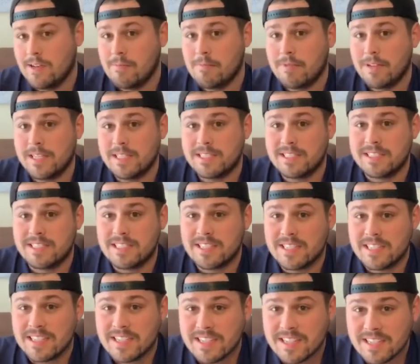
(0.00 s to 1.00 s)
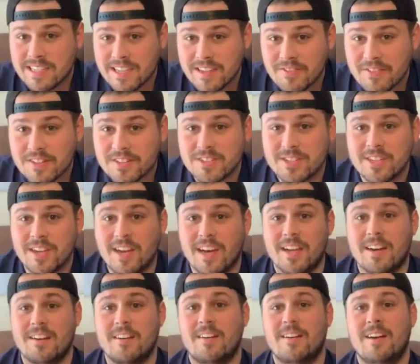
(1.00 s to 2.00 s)
Let's give it a
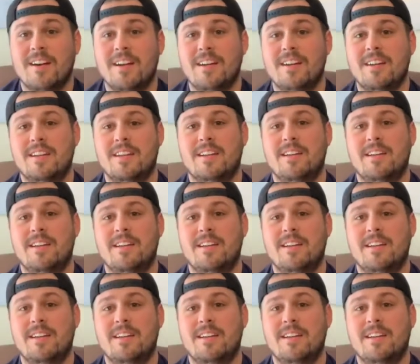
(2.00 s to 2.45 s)
shot. All right.